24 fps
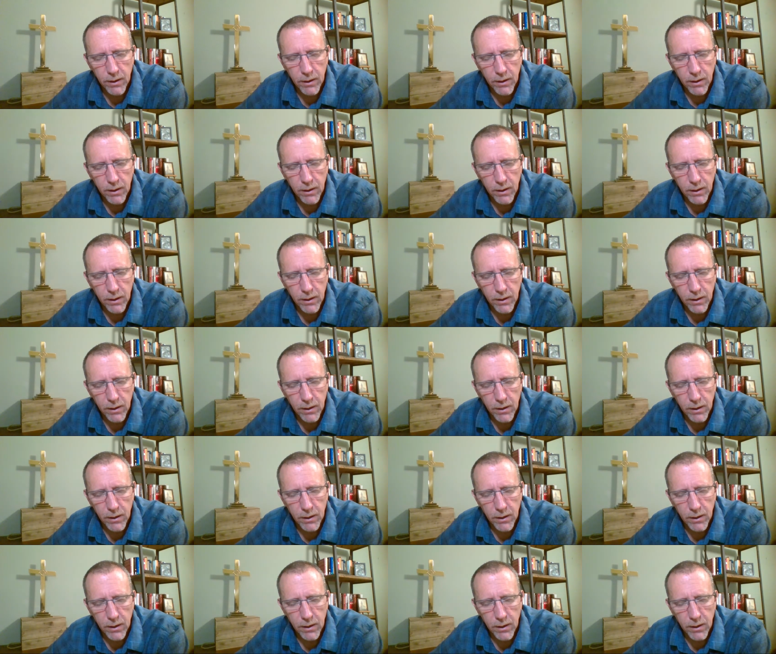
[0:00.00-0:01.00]

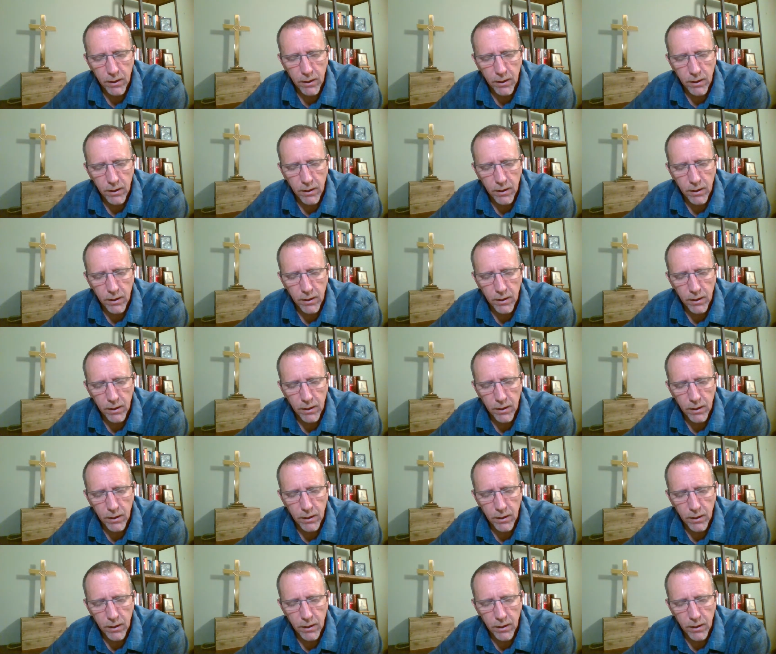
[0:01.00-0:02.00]

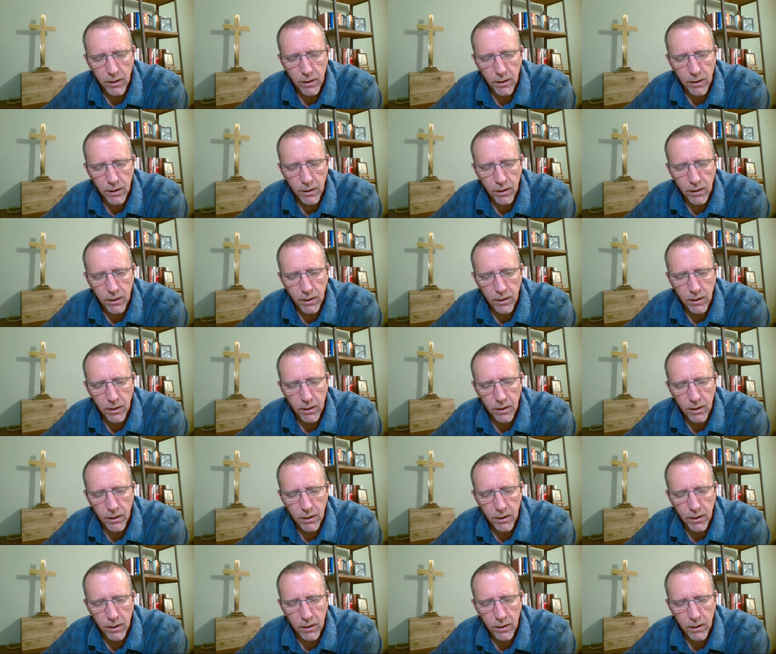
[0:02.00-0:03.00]

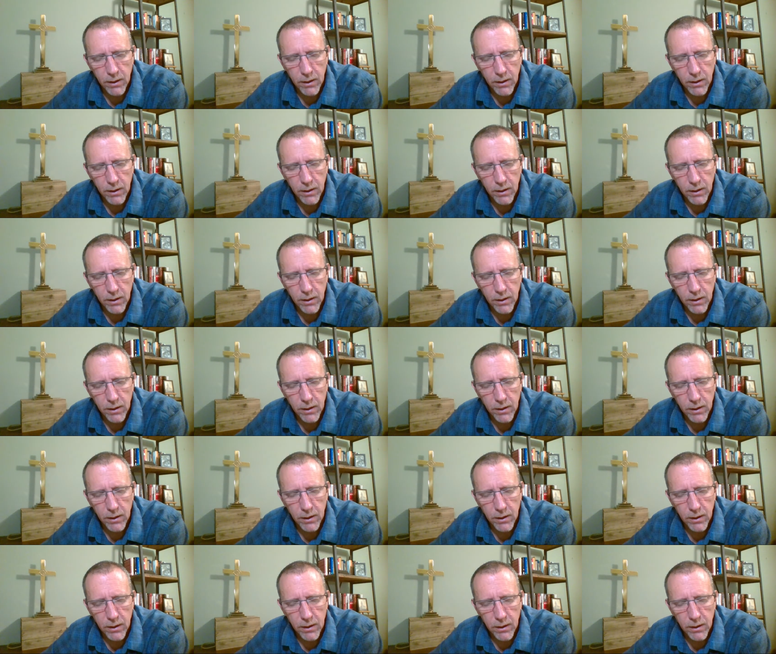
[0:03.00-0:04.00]

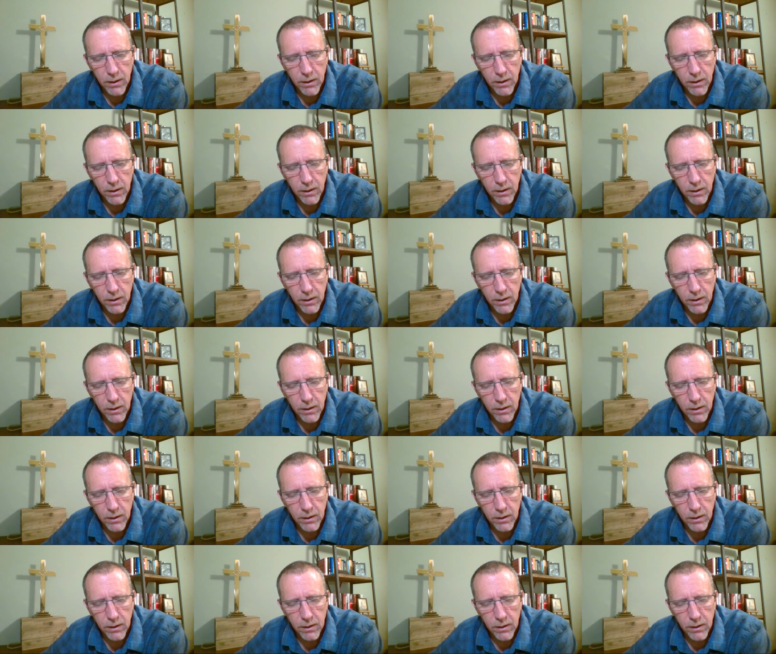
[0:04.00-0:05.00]

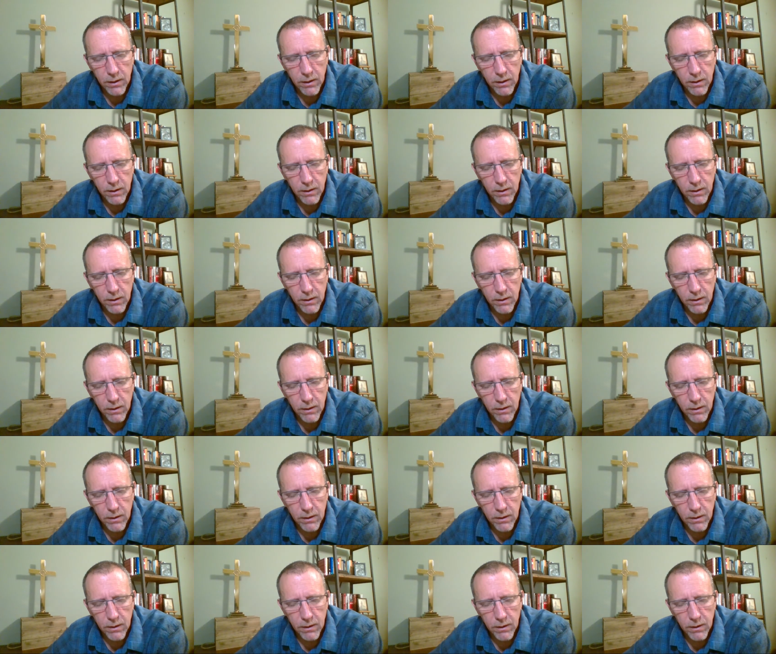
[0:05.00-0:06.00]

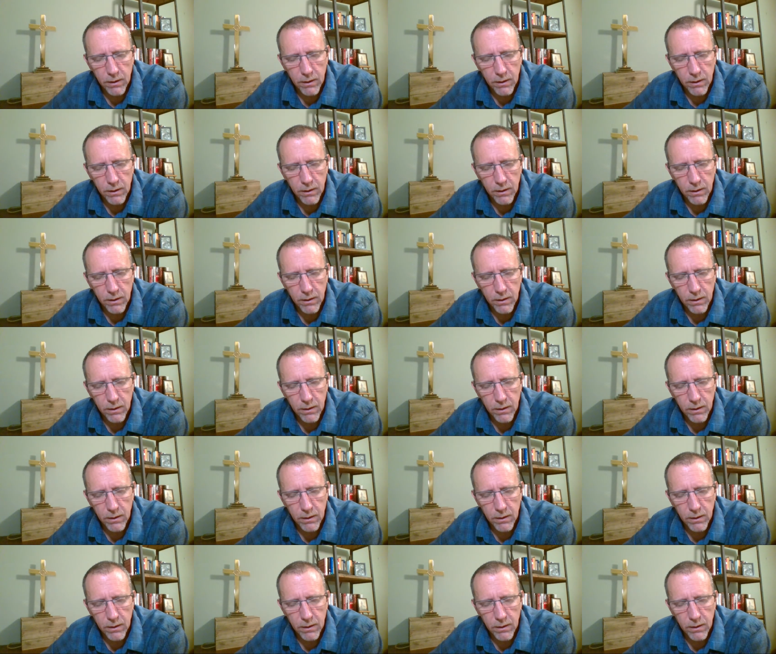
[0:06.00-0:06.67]
No one is speaking in this clip.